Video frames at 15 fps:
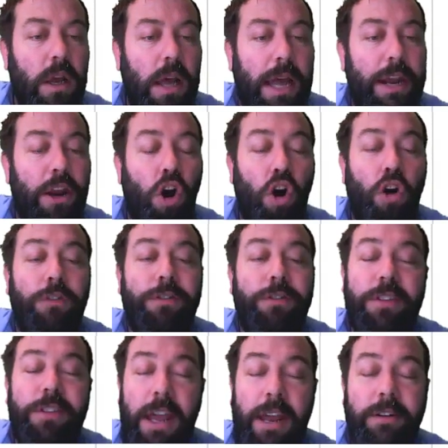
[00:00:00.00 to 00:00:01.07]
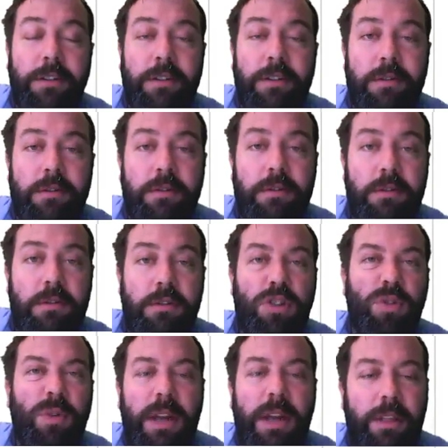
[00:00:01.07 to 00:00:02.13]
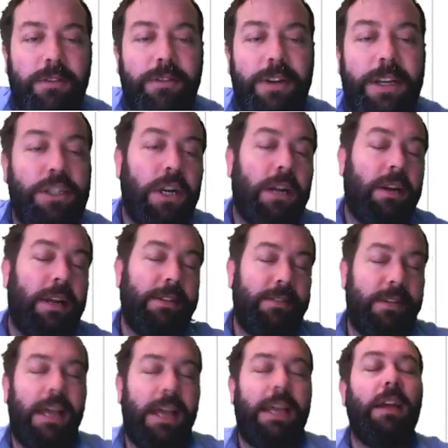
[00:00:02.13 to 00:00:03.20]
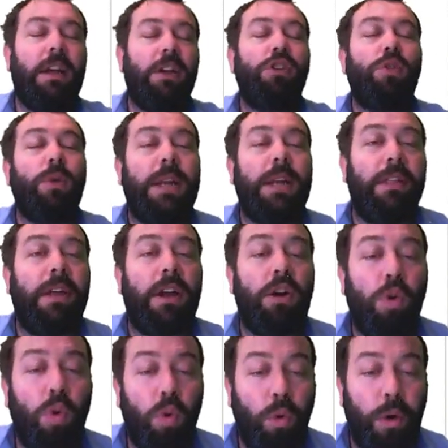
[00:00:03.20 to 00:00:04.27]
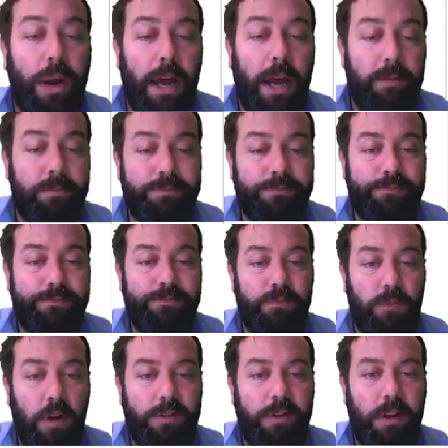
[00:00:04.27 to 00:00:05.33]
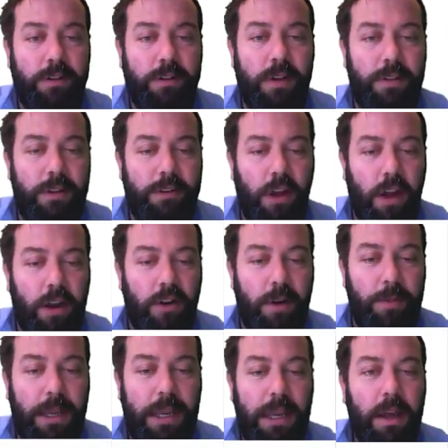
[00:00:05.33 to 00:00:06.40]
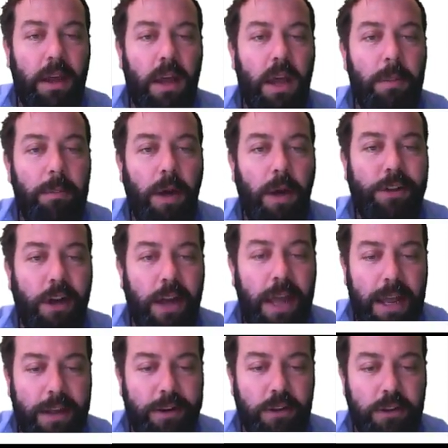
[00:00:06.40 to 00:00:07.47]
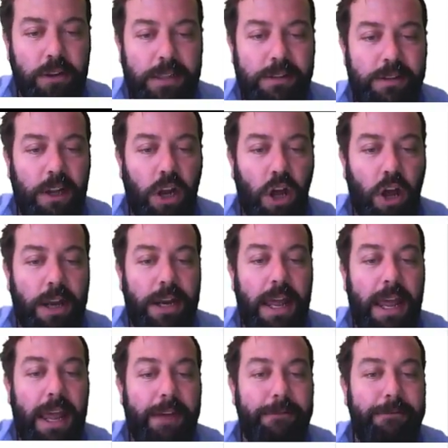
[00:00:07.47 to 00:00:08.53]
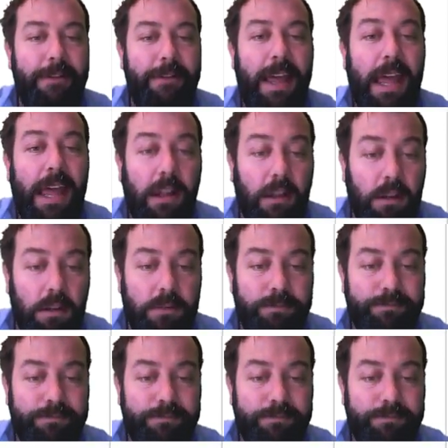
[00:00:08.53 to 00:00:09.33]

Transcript: an offset to another feature, let's say to another corner. Right, so you can see in this diagram here, my diagonal is the line FL.